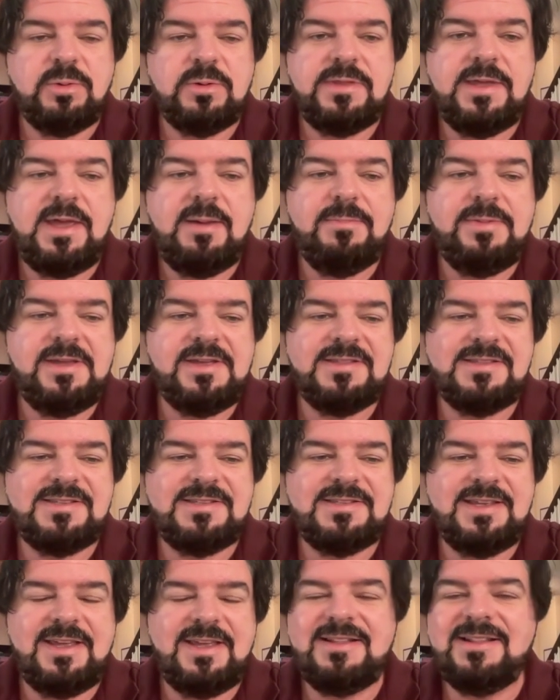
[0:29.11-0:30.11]
With that being
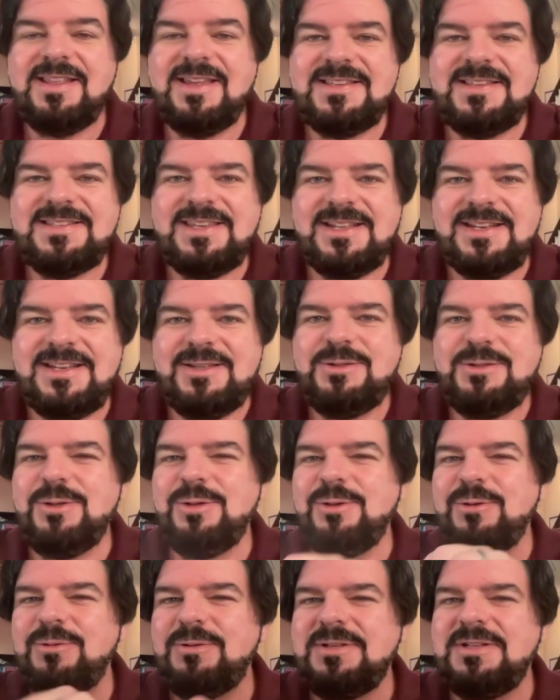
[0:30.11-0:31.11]
said, let's get
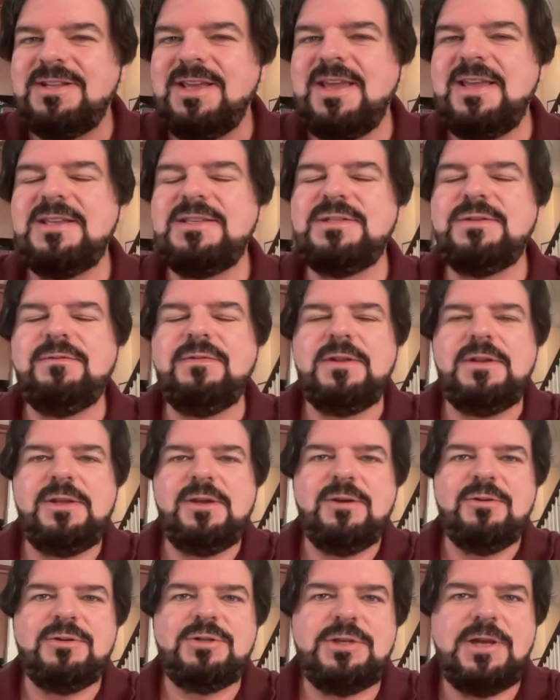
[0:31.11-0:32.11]
into today's
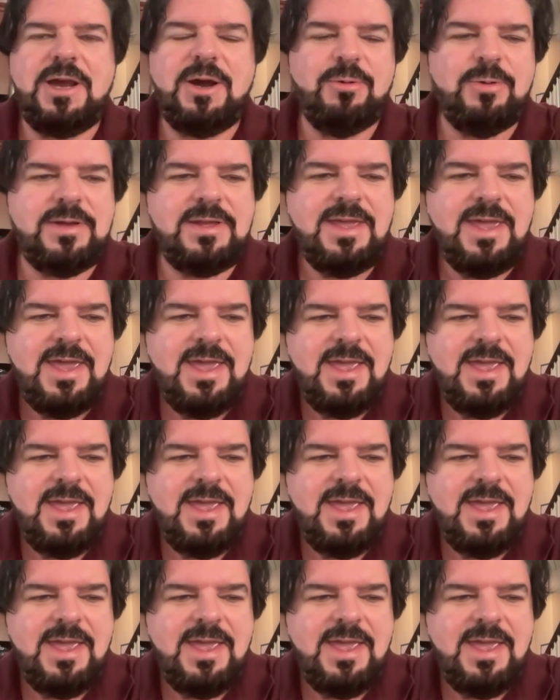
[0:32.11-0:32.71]
video, shall we?